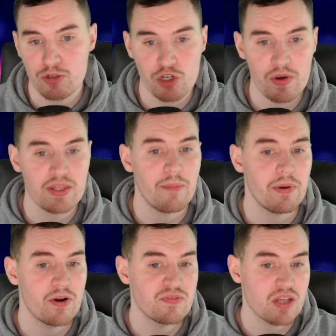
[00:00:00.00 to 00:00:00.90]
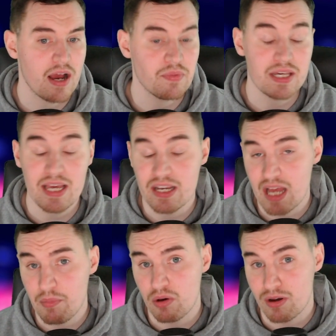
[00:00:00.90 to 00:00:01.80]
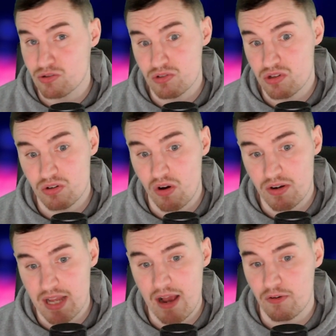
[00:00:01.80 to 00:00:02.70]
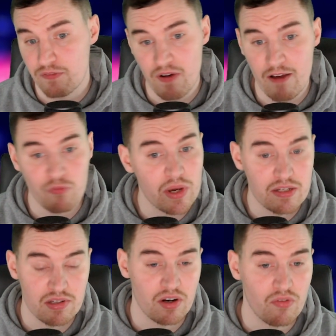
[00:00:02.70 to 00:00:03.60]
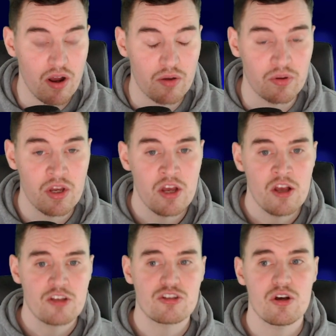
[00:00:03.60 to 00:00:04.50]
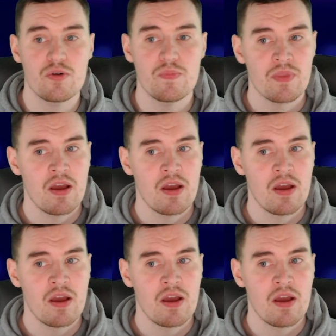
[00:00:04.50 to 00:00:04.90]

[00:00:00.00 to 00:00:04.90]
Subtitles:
during that period of time, the key demo has also gone down 5 weeks in a row. So